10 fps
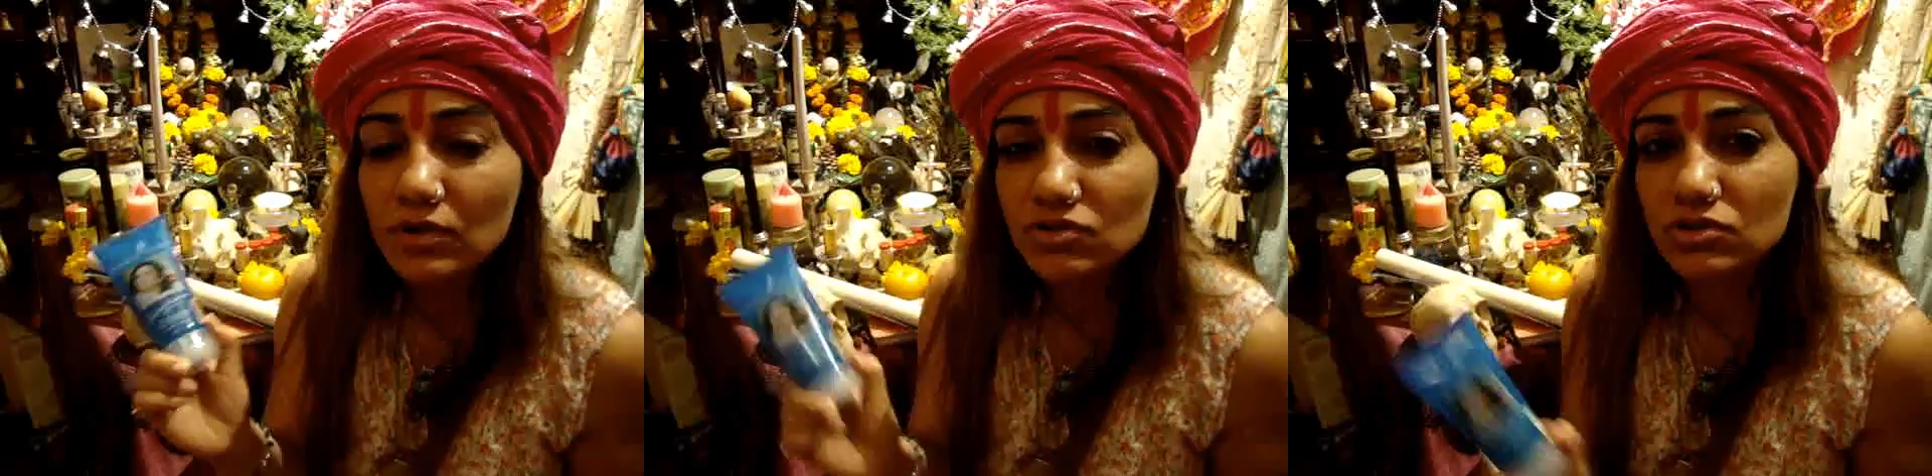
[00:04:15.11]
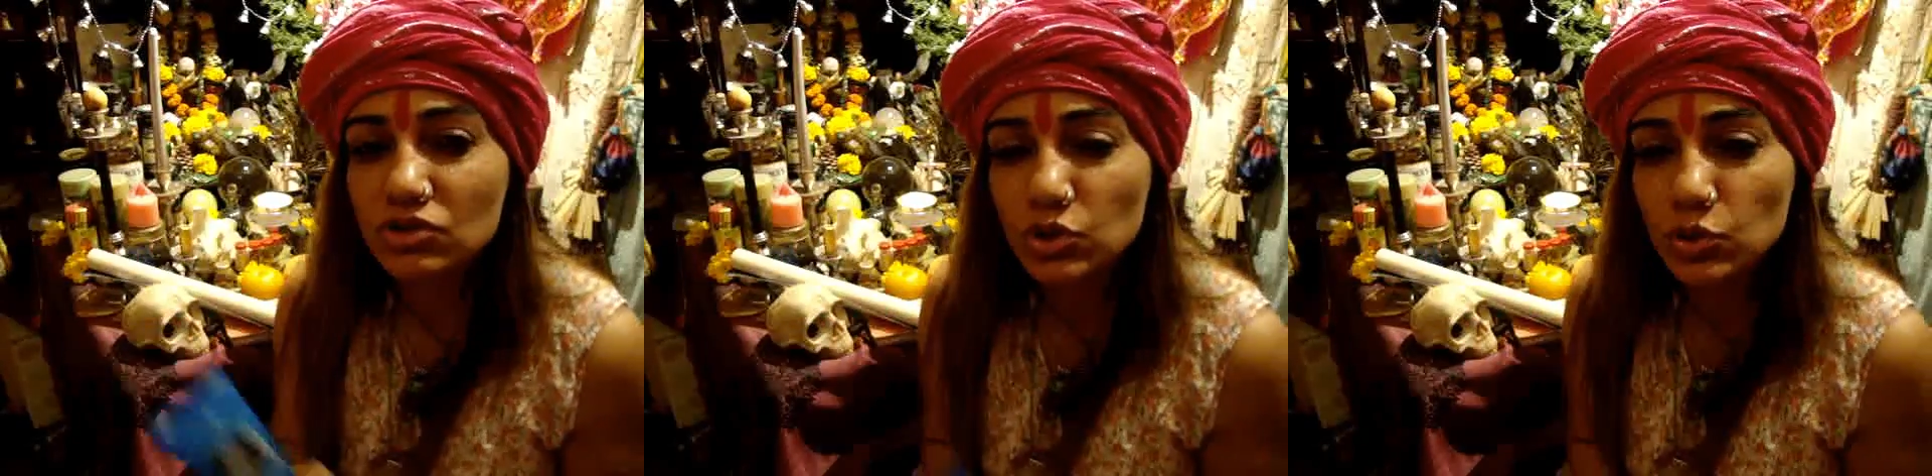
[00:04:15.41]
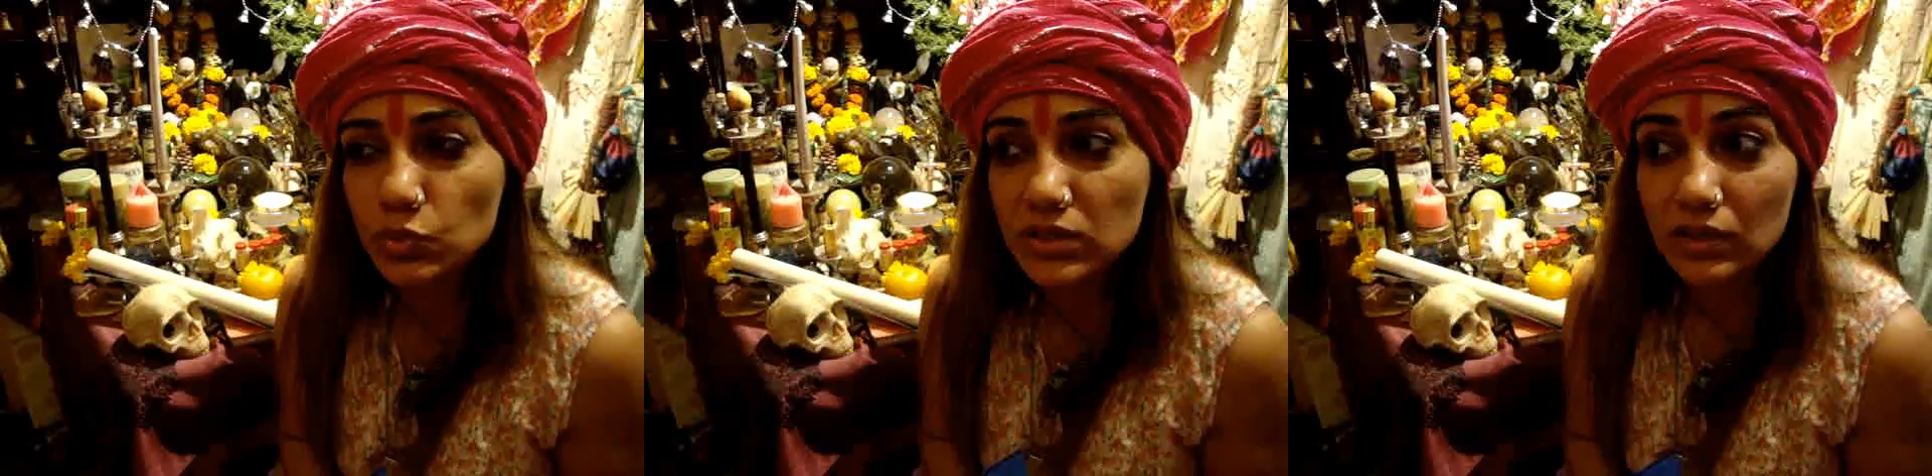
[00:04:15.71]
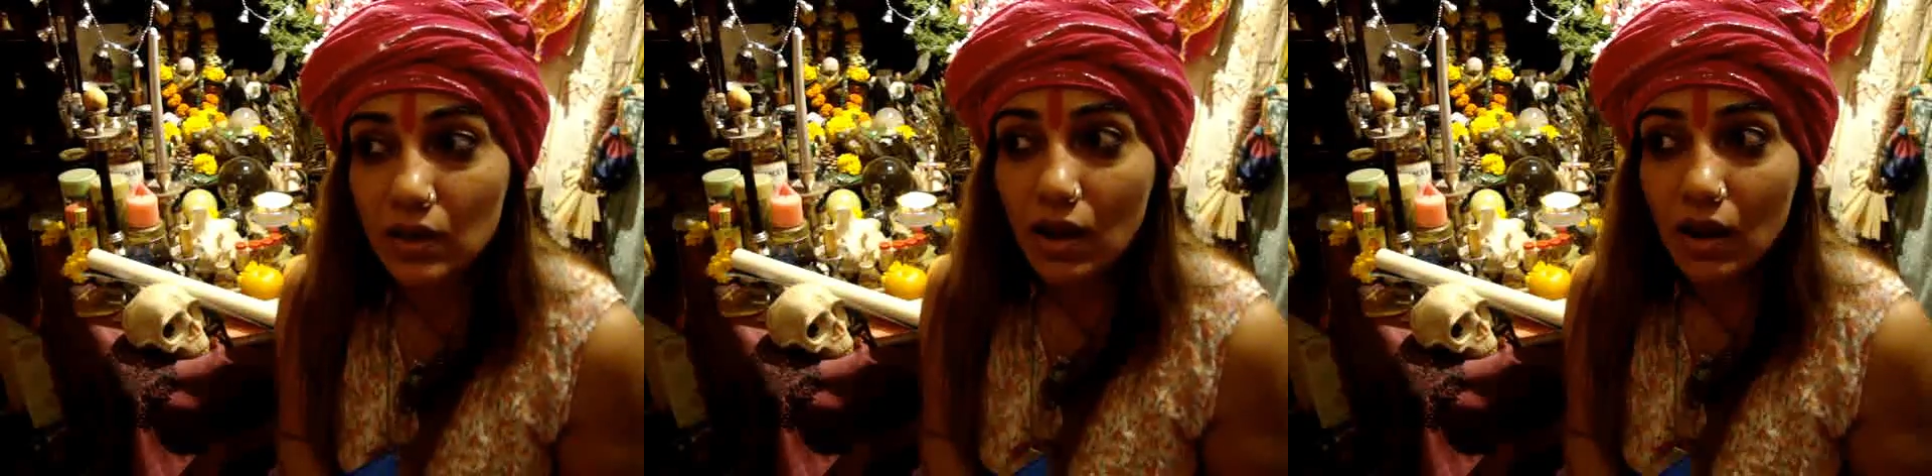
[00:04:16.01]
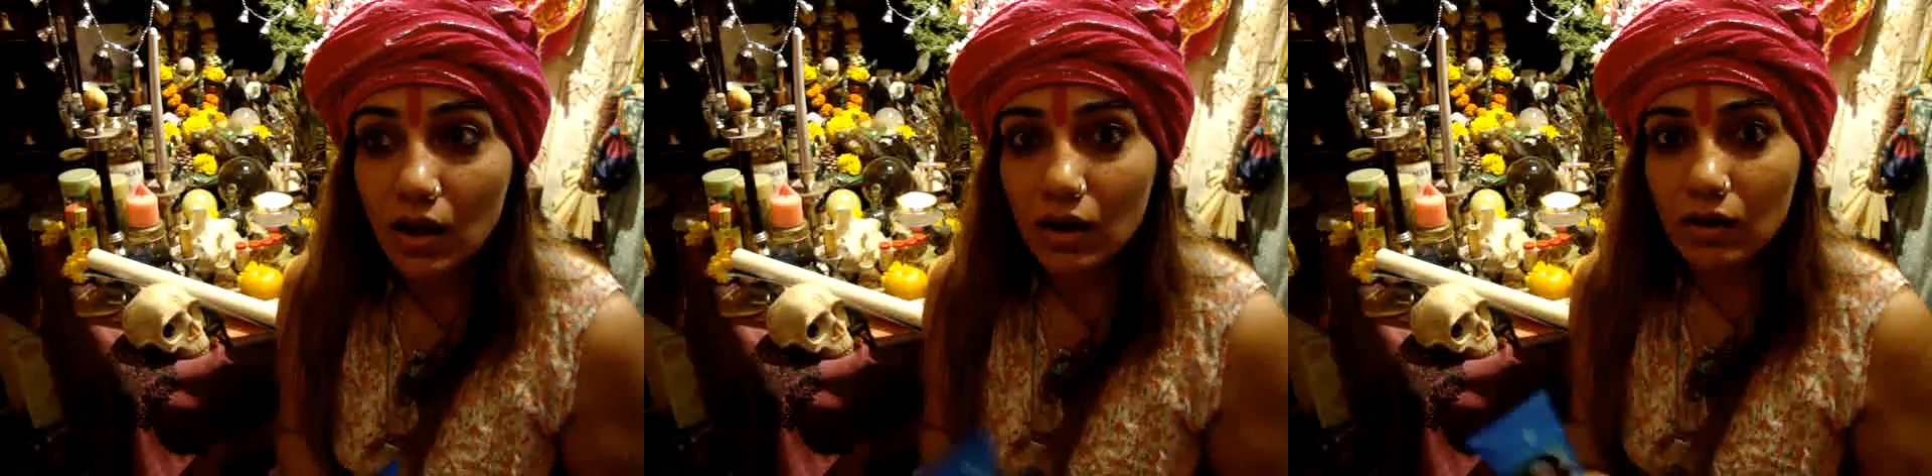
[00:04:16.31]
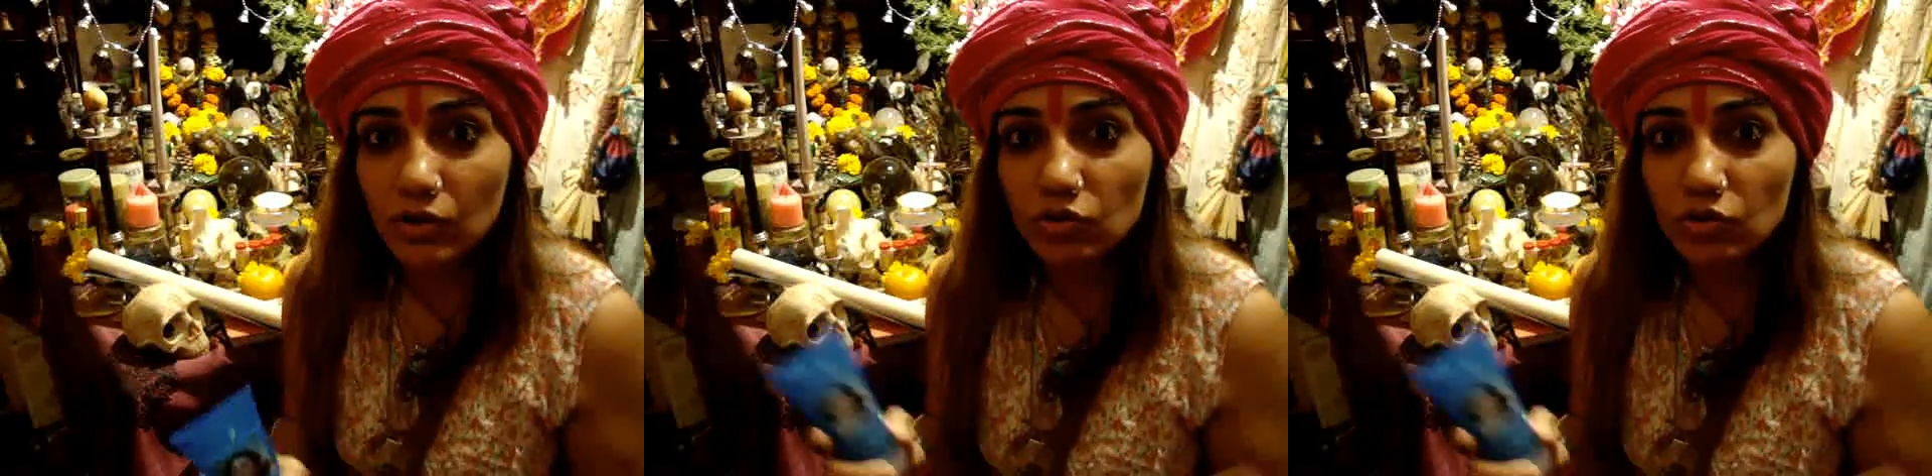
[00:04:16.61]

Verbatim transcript: not using uh,